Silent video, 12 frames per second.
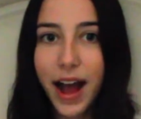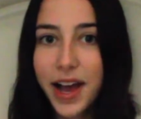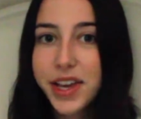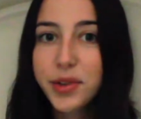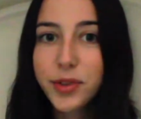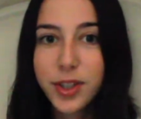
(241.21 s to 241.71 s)
I
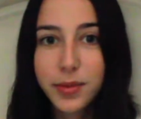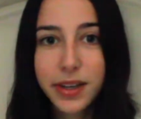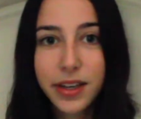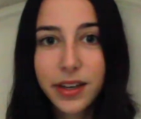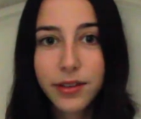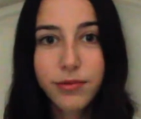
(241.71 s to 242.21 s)
used to
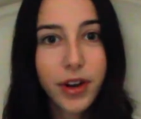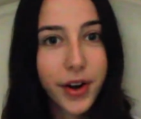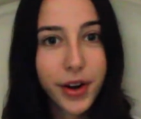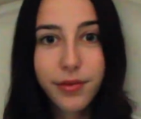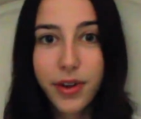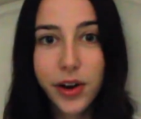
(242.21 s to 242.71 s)
be
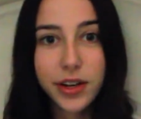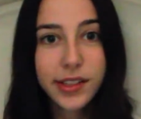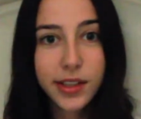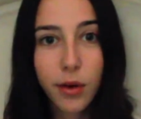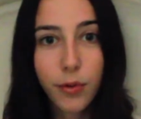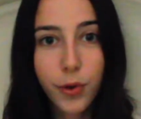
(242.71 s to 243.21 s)
very, very
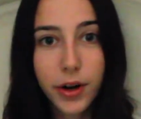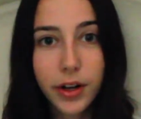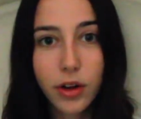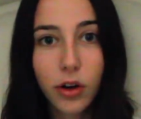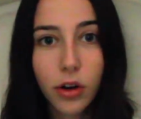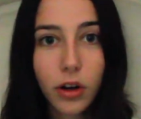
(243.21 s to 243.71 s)

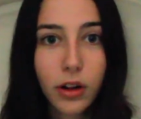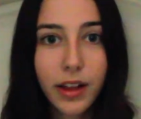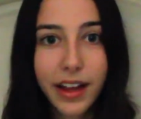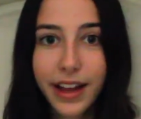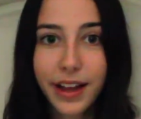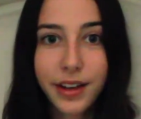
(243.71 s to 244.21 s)
self-critical
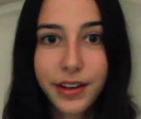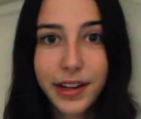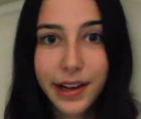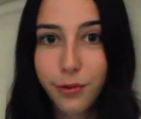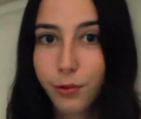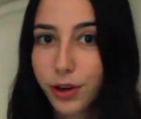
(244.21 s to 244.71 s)
and
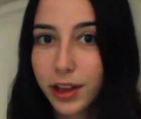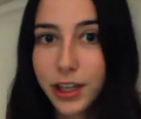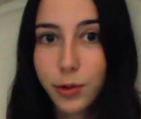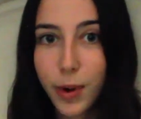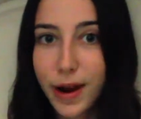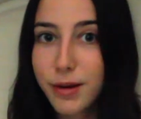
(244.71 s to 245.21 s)
it
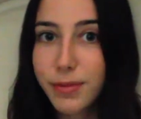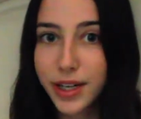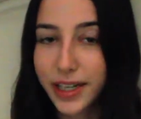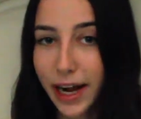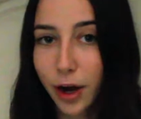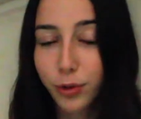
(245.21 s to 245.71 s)
really weighed me
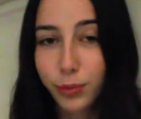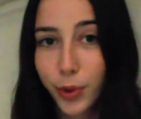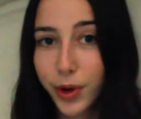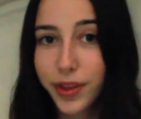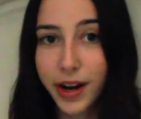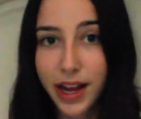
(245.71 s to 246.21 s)
down
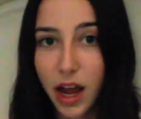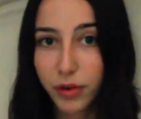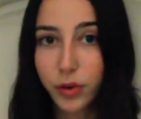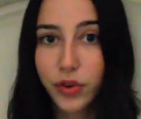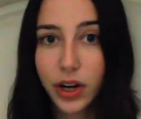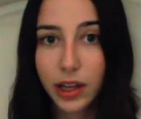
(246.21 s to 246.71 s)
more than I
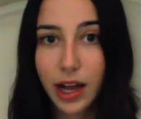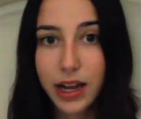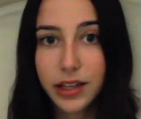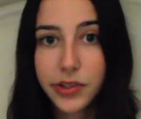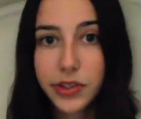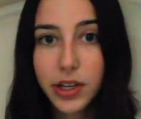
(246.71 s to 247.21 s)
ever
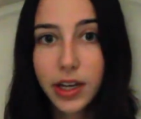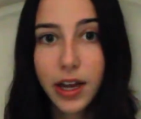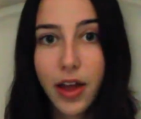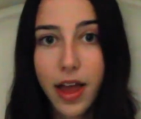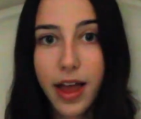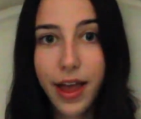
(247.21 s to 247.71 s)
realized.
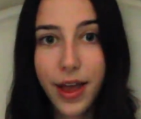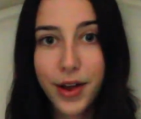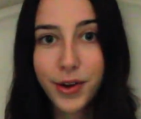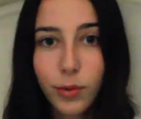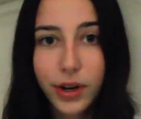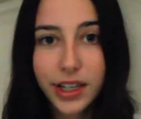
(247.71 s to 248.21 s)

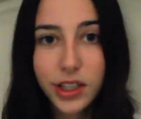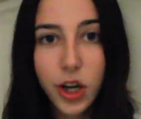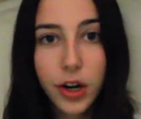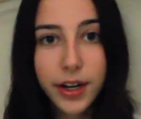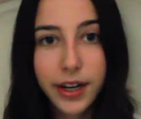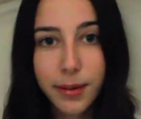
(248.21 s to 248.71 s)
And when I
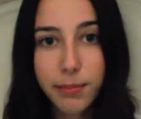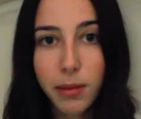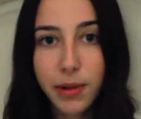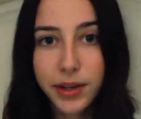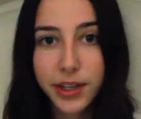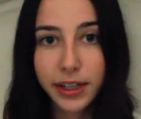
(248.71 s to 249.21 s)
started
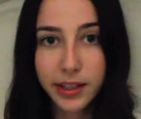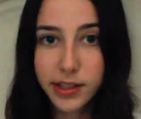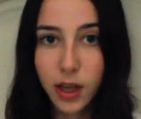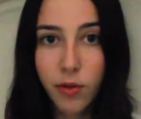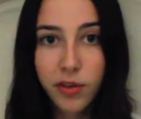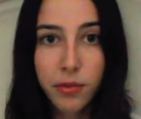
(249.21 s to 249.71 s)
implementing
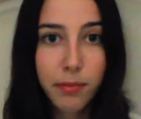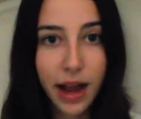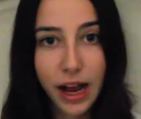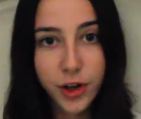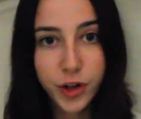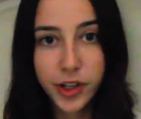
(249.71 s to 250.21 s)

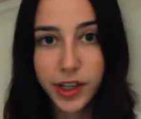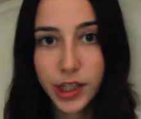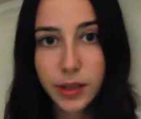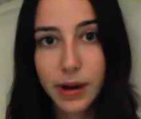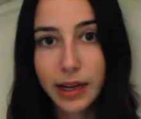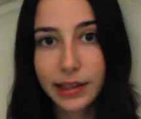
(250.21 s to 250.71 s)
self-compassion
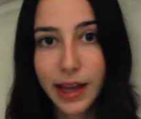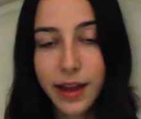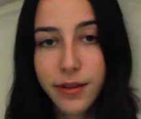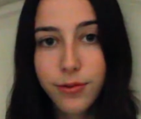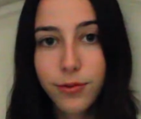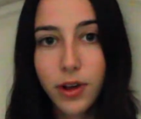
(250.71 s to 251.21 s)
into my
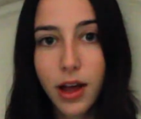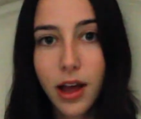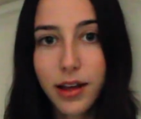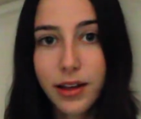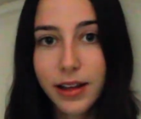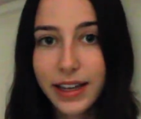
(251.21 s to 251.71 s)
life,
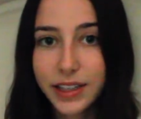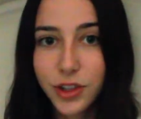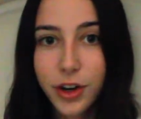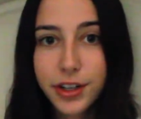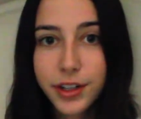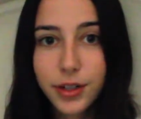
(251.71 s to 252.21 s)
I
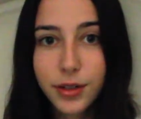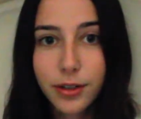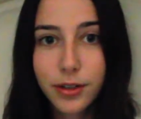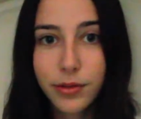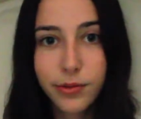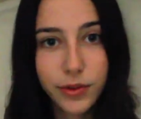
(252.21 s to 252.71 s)
started
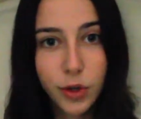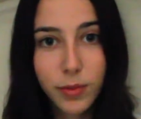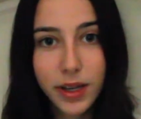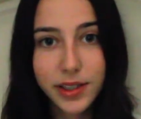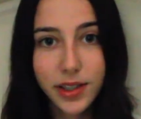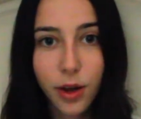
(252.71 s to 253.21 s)
to view
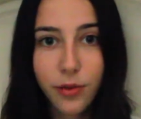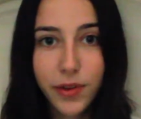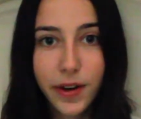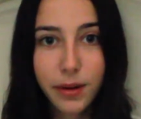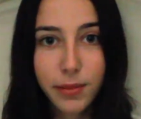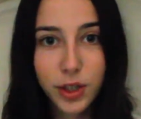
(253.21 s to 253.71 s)
myself
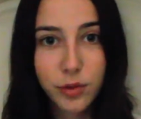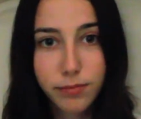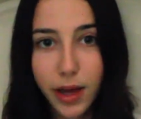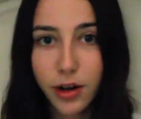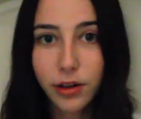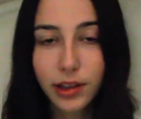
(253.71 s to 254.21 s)
in a much
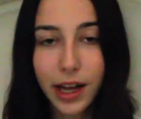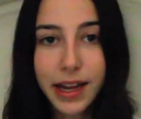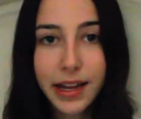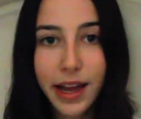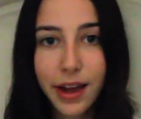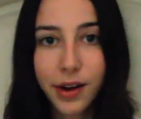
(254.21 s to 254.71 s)
better
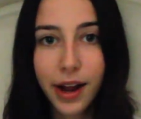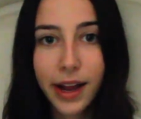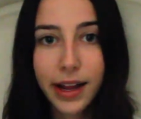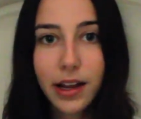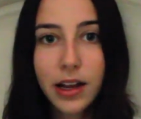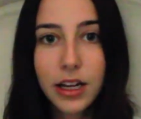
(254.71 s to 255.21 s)
light and
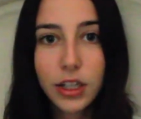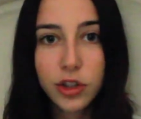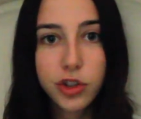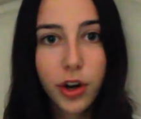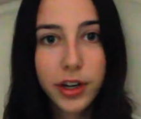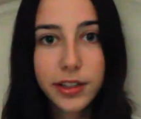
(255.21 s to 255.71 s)
I
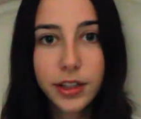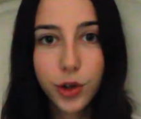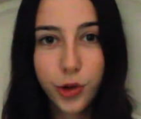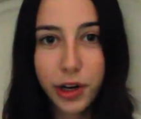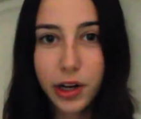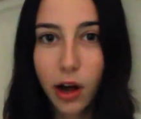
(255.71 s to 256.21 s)
started to
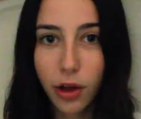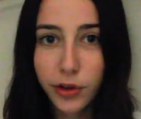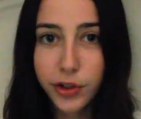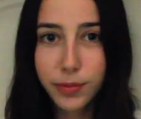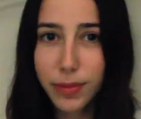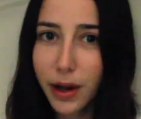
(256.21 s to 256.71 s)
treat
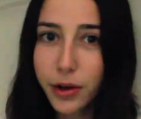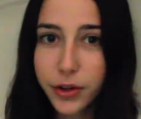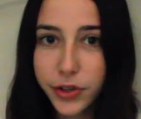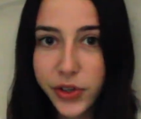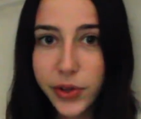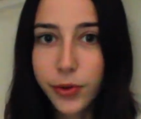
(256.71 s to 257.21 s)
others better
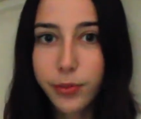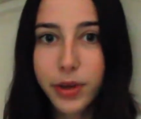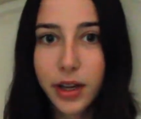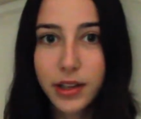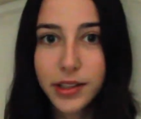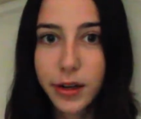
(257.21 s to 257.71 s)
too
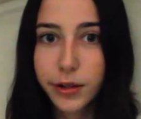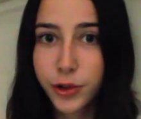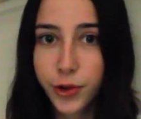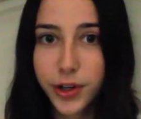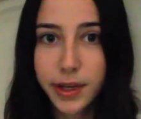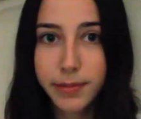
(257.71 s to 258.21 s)
because I was
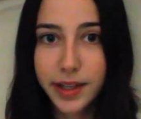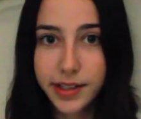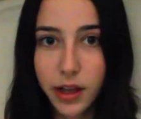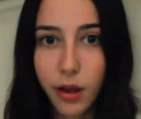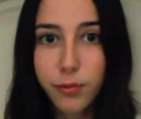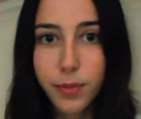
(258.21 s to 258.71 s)
treating
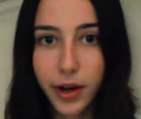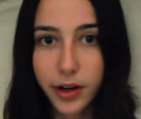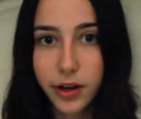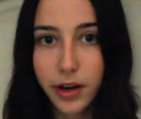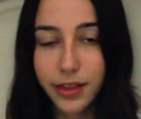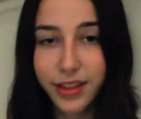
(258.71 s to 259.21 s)
myself
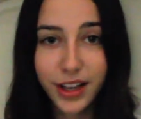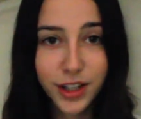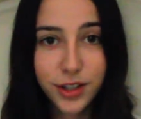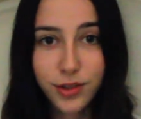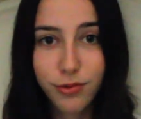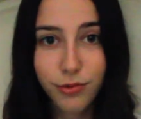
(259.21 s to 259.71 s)
better, and
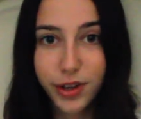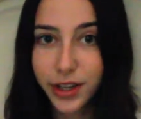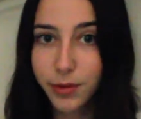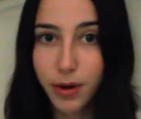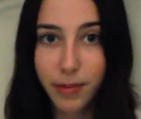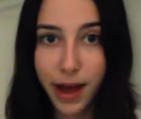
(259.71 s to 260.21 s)
that's
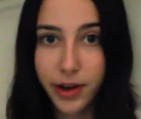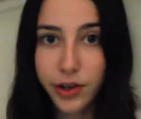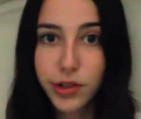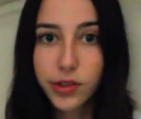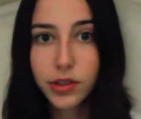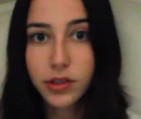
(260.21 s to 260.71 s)
really what
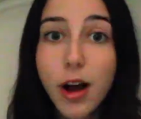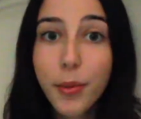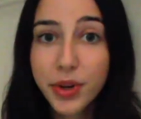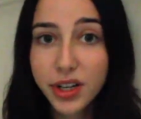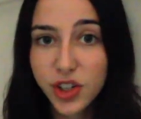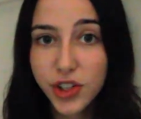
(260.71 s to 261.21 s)
matters. I'm
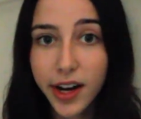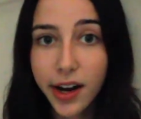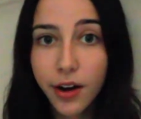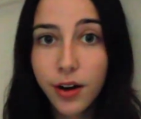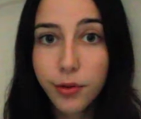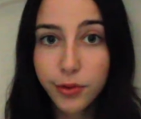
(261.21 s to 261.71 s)
going to
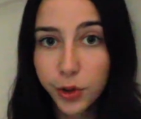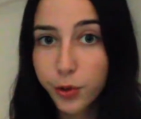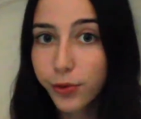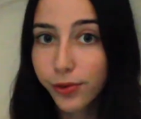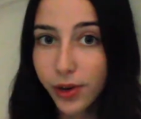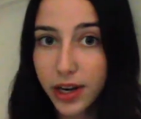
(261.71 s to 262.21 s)
share a few
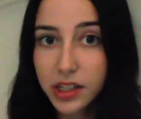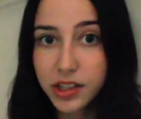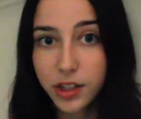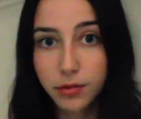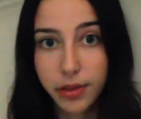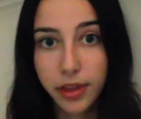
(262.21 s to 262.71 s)

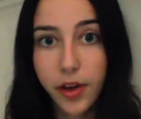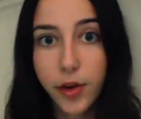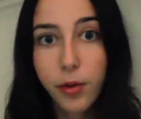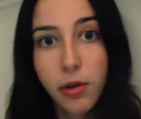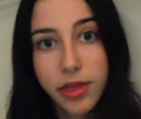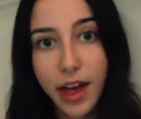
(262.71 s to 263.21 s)
phrases with
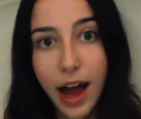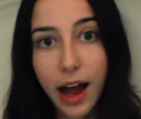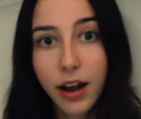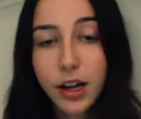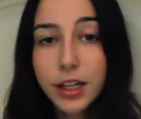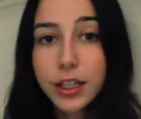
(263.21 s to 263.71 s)
you
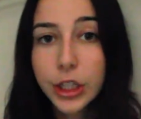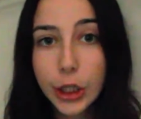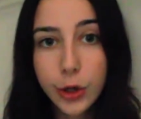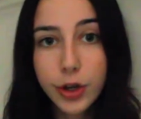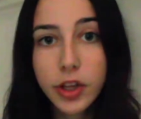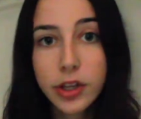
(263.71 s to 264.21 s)
that
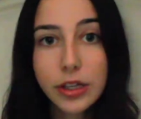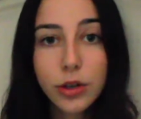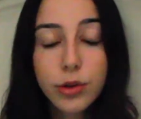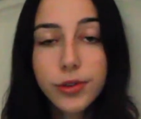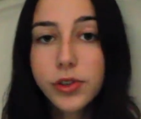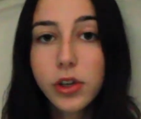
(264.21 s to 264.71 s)
you can
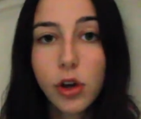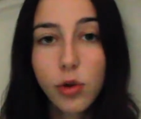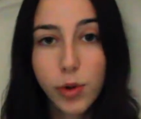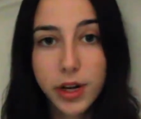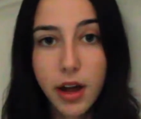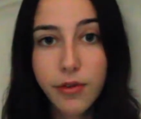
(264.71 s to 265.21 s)
use
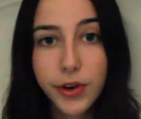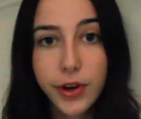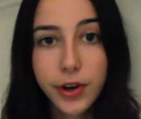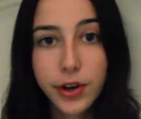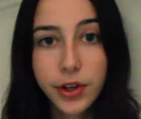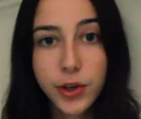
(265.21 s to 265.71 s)

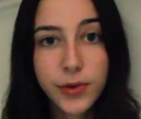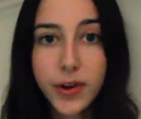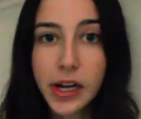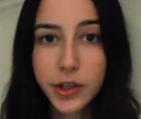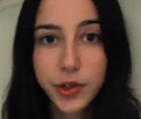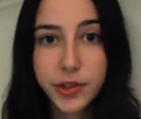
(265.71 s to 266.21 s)
whenever you
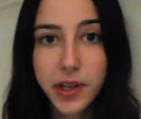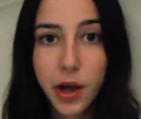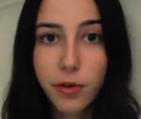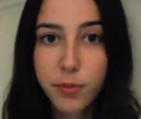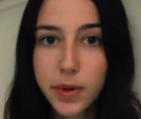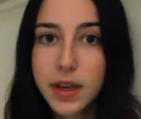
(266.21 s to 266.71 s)
find
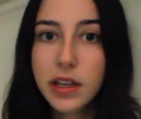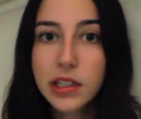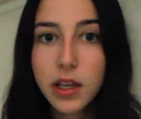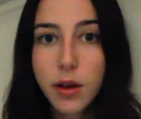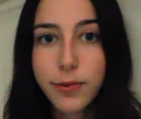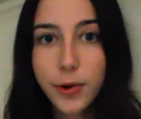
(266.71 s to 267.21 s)
yourself being
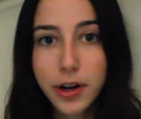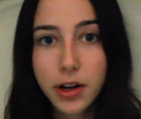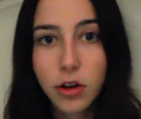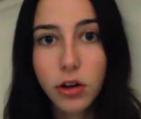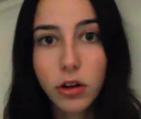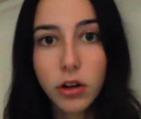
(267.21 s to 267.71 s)

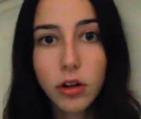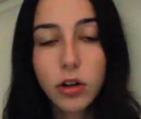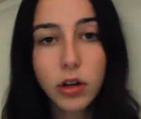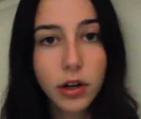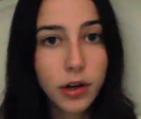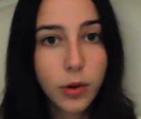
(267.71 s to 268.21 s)

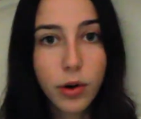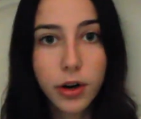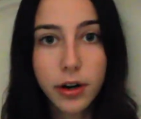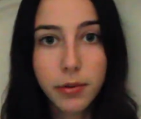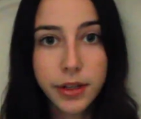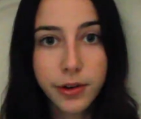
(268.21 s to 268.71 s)
self-critical
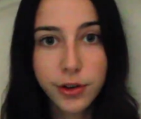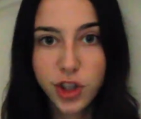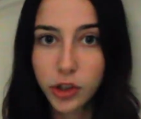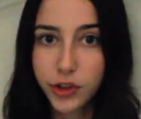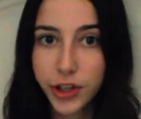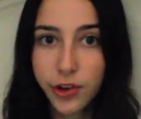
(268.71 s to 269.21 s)
or when you're
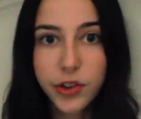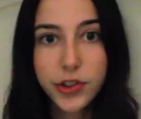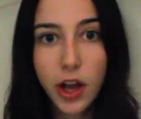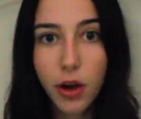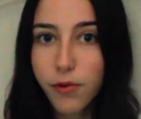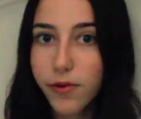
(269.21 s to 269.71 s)
judging
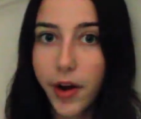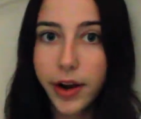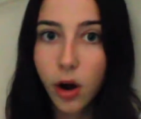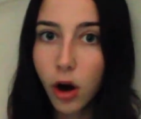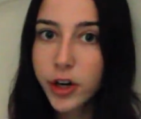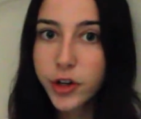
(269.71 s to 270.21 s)
yourself very
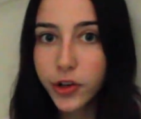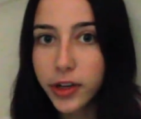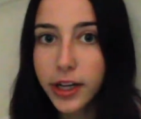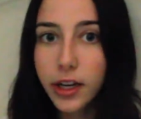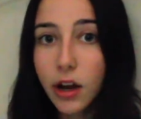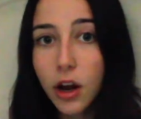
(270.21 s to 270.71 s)

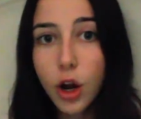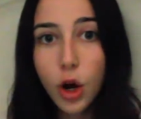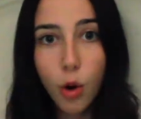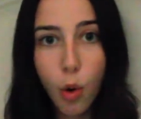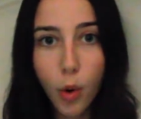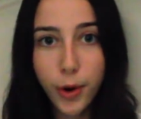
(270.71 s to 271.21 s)
harshly,
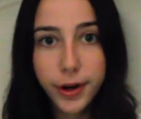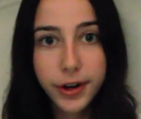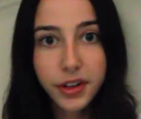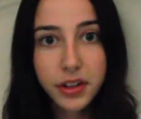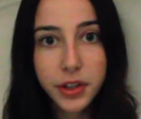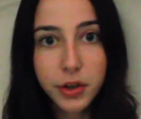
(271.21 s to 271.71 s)

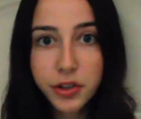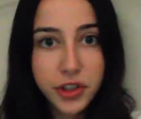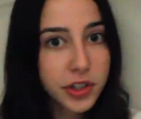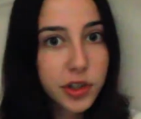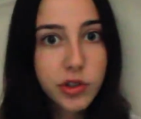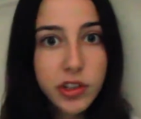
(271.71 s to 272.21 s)
or you can
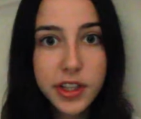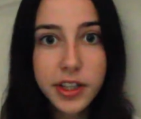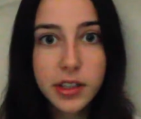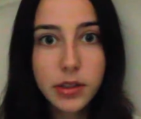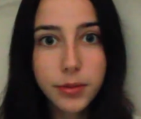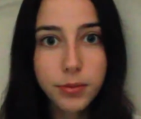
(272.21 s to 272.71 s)
just use
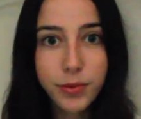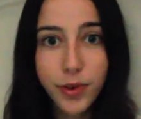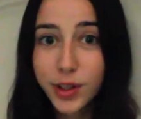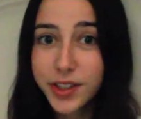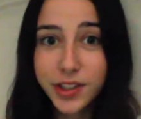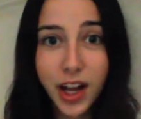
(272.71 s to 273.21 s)
these
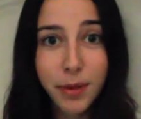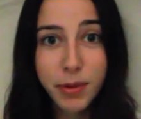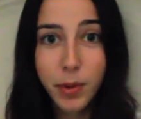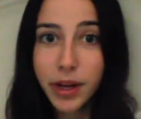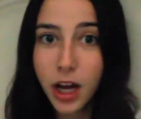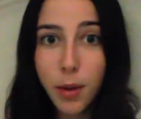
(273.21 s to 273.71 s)
first time
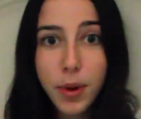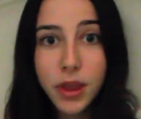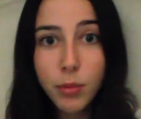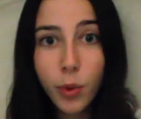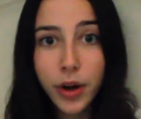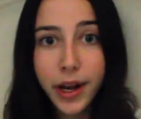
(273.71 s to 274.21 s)
you wake up in
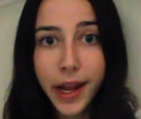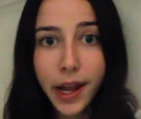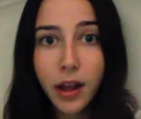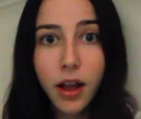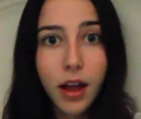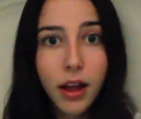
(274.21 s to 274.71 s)
the morning.